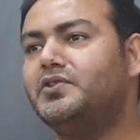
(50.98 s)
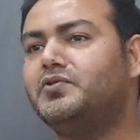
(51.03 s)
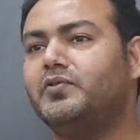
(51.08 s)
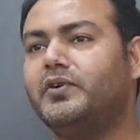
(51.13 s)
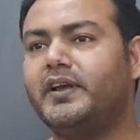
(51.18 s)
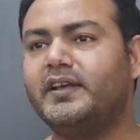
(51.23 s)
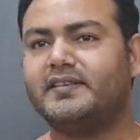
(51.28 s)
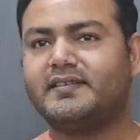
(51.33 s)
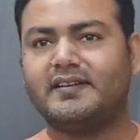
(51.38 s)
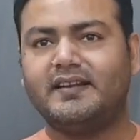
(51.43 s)

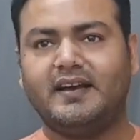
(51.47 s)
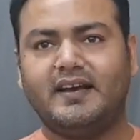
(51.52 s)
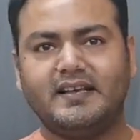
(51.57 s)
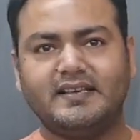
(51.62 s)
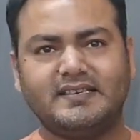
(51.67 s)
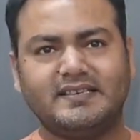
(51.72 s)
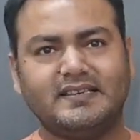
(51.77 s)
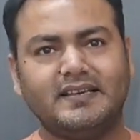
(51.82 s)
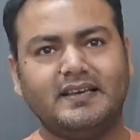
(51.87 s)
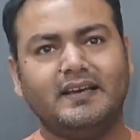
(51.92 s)
today's
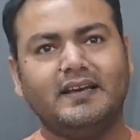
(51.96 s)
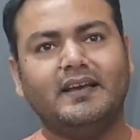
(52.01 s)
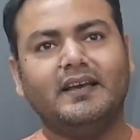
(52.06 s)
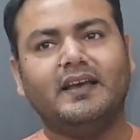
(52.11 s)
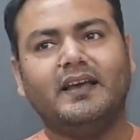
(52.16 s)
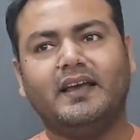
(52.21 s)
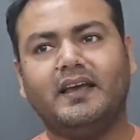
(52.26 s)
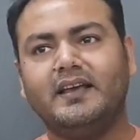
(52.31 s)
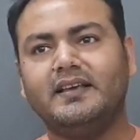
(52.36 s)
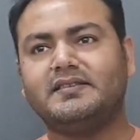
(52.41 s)
class
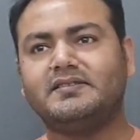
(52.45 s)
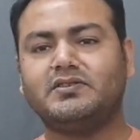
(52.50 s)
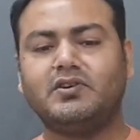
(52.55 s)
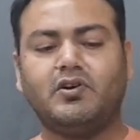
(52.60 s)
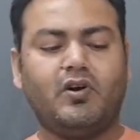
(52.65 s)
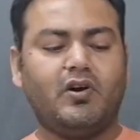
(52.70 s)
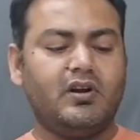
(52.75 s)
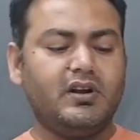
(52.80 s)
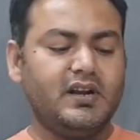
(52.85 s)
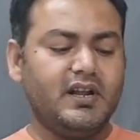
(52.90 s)
is
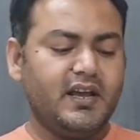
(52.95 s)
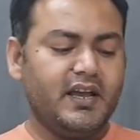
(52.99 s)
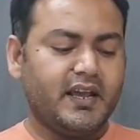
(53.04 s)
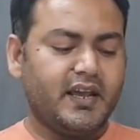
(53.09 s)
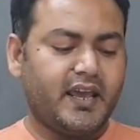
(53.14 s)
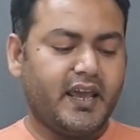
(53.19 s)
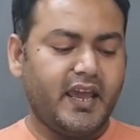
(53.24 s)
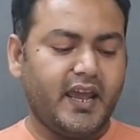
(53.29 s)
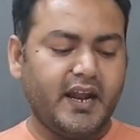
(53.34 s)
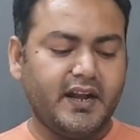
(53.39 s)
called
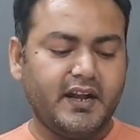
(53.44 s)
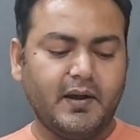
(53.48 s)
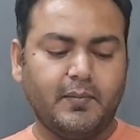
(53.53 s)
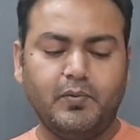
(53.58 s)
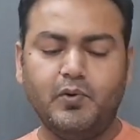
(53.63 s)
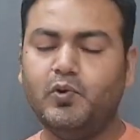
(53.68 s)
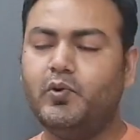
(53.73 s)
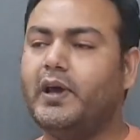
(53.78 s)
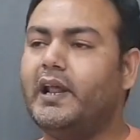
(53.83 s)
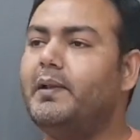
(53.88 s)

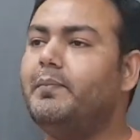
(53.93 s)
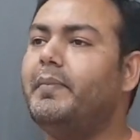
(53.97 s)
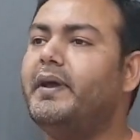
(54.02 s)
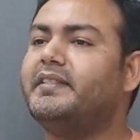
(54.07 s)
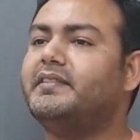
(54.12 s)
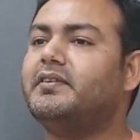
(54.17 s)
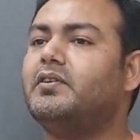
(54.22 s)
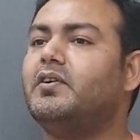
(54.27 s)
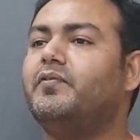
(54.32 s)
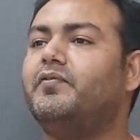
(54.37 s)
KWL
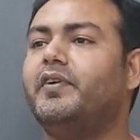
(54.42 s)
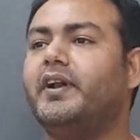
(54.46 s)
method of